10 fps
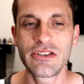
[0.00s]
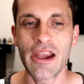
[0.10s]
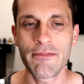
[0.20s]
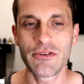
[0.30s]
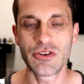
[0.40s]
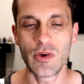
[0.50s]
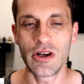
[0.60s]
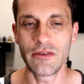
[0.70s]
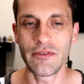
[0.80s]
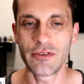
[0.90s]
chapter
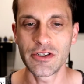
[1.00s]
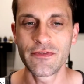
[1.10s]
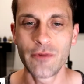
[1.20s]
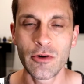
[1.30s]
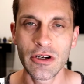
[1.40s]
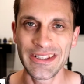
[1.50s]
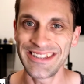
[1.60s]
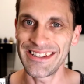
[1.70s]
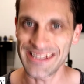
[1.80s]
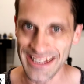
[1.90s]
12 and verse 4, and
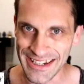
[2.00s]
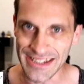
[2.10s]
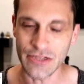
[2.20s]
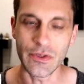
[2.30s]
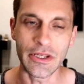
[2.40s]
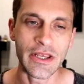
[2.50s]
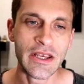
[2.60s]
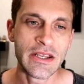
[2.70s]
then let's get into it.